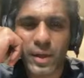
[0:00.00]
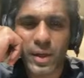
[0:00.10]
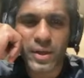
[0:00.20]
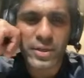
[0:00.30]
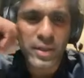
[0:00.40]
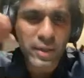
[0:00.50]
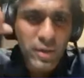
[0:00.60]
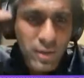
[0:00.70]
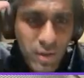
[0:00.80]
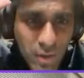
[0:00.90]
Actually,
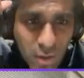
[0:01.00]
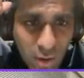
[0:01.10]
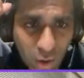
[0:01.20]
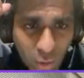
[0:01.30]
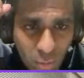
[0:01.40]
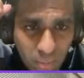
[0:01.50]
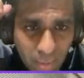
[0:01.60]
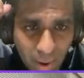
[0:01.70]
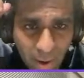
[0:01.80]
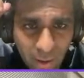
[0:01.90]
go
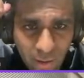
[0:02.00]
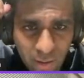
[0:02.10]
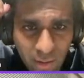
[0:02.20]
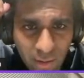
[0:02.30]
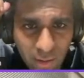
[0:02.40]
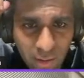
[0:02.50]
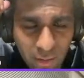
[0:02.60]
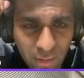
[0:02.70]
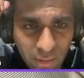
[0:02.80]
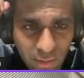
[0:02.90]
back.
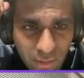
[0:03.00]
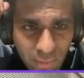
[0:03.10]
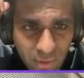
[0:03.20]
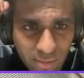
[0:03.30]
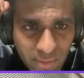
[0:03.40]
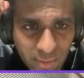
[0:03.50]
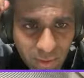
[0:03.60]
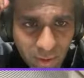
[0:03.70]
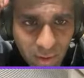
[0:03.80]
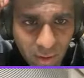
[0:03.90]
You must be
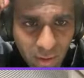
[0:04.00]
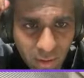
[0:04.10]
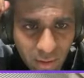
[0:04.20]
right here.